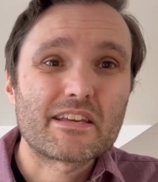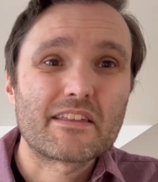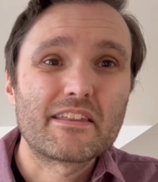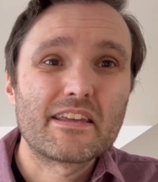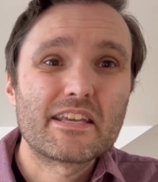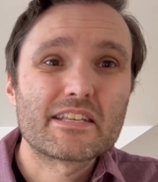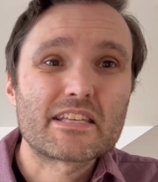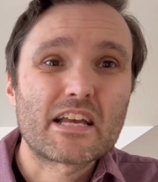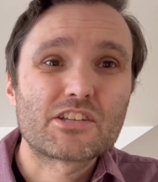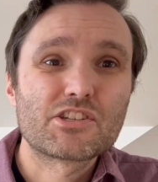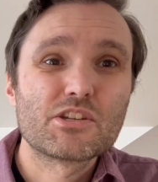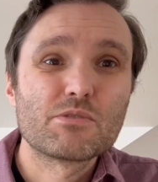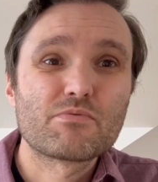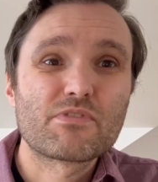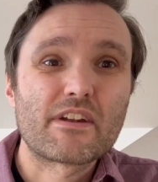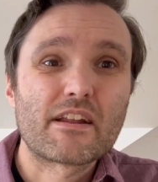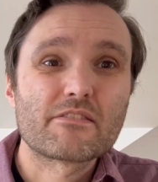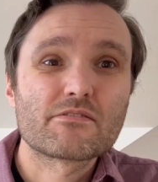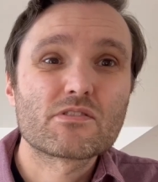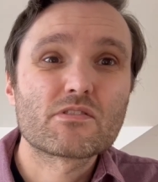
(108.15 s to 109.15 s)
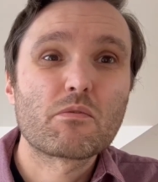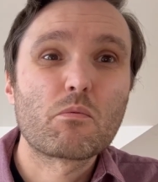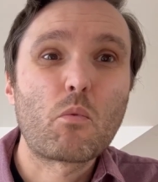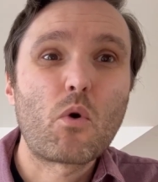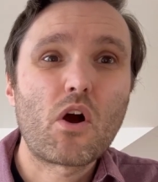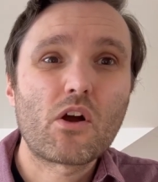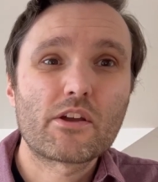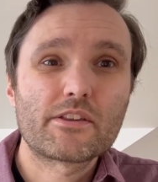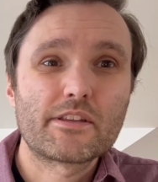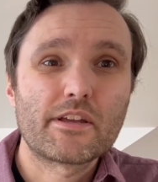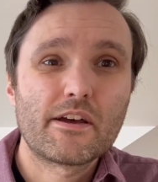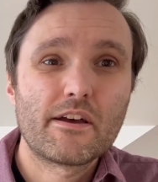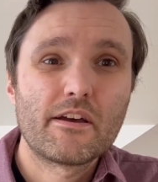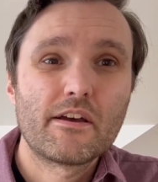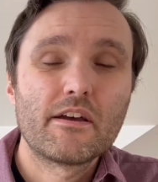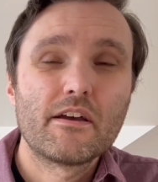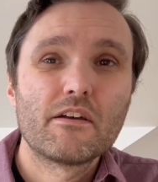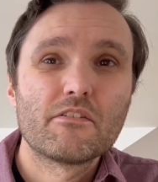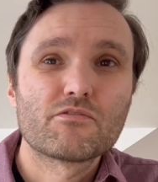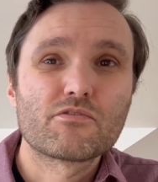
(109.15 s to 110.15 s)
I think it's actually pronounced Wachter
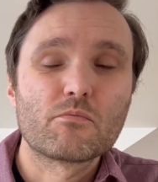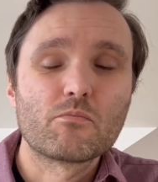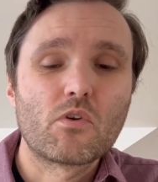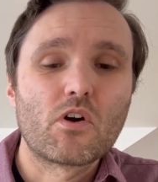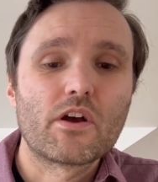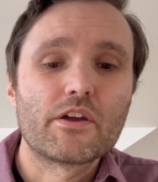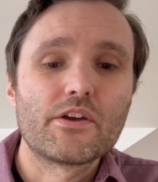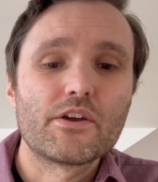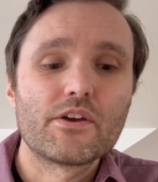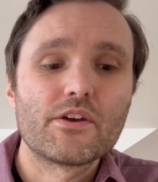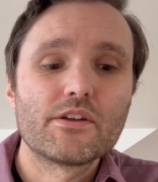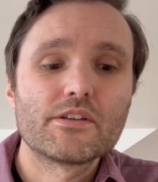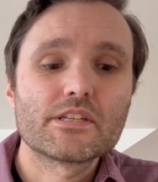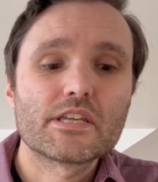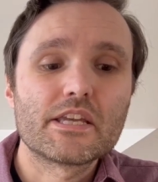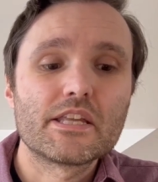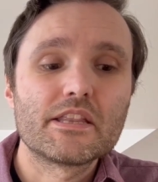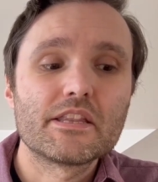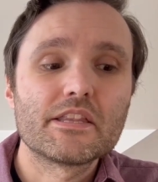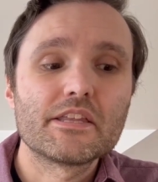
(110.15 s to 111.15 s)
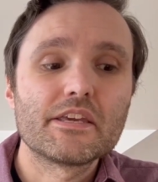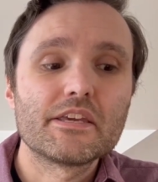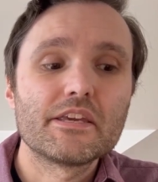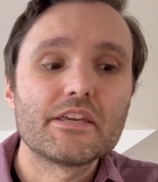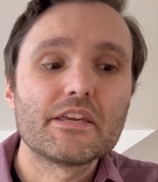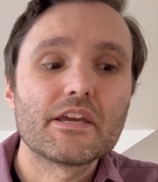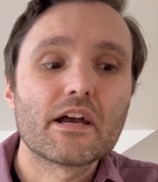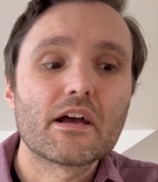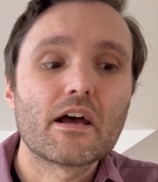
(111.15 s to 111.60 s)
from what I heard in the